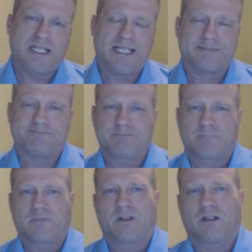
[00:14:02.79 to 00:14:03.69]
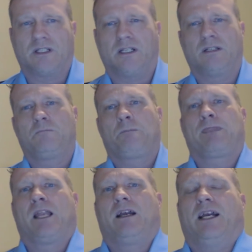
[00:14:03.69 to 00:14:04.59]
again. Okay.
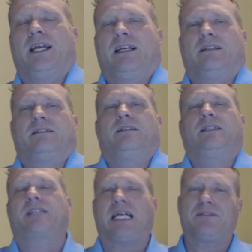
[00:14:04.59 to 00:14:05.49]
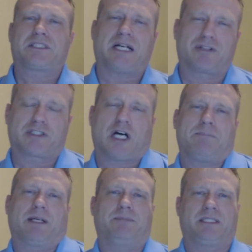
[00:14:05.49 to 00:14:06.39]
And it's kind of a tougher
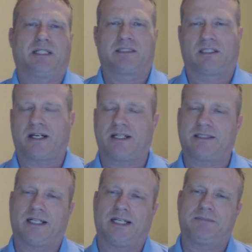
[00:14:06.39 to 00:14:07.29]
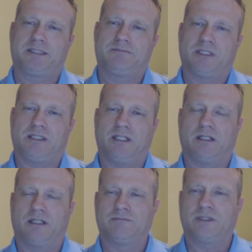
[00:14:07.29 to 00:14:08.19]
topic because a lot of times,
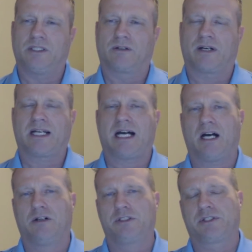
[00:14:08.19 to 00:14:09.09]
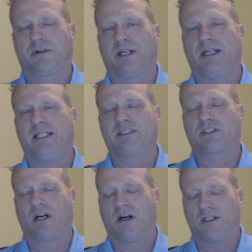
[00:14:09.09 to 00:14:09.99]
you're at a house, you're at an
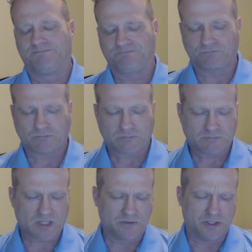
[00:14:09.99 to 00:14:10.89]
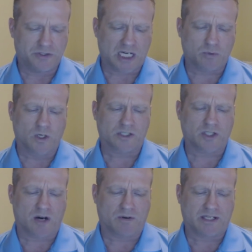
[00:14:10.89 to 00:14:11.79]
install, the ductwork's
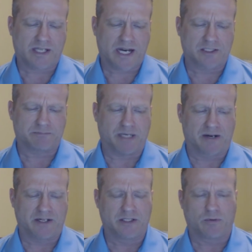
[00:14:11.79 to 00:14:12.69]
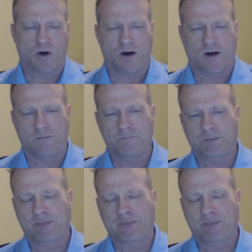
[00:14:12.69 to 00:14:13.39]
already there, it's buried in the wall,